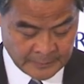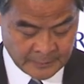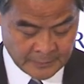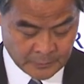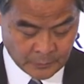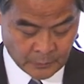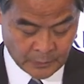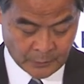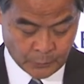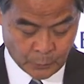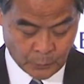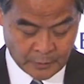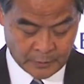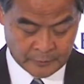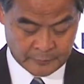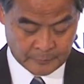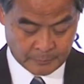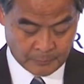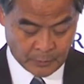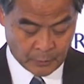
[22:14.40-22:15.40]
were
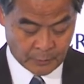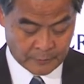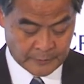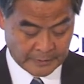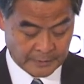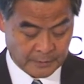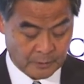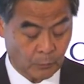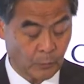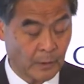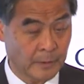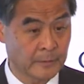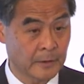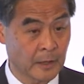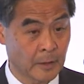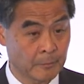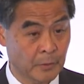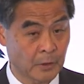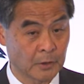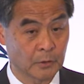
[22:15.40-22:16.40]
worth more than
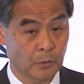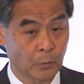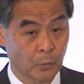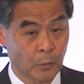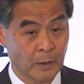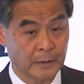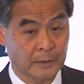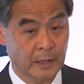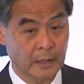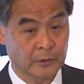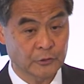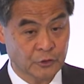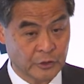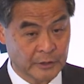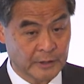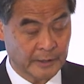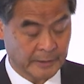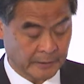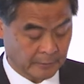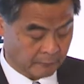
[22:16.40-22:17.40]
1.1
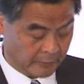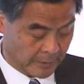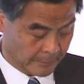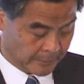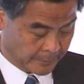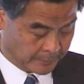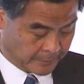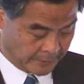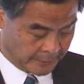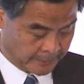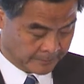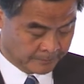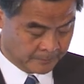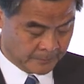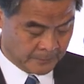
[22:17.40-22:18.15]
trillion renminbi,